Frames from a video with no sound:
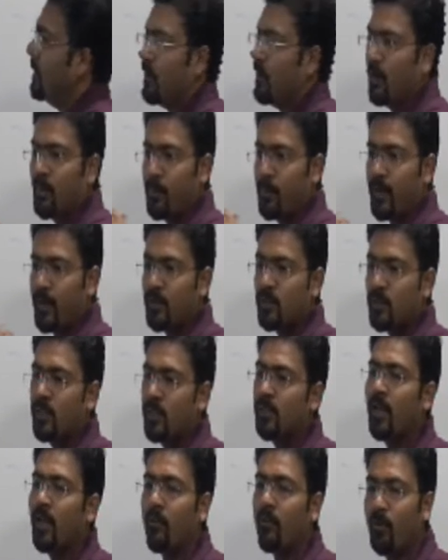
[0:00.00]
pressure, the
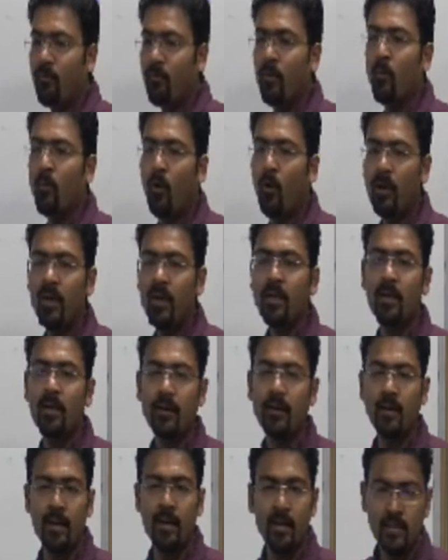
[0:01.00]
liquid will boil at 100
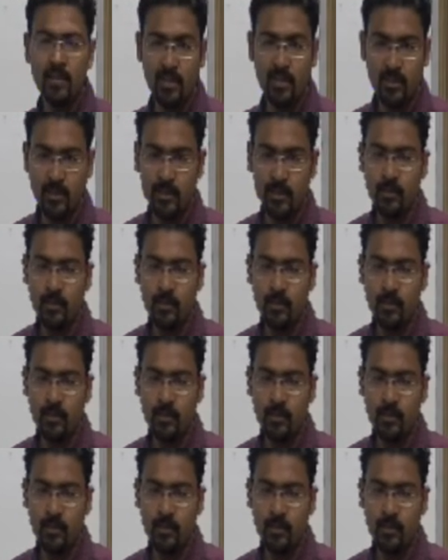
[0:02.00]
degrees Celsius,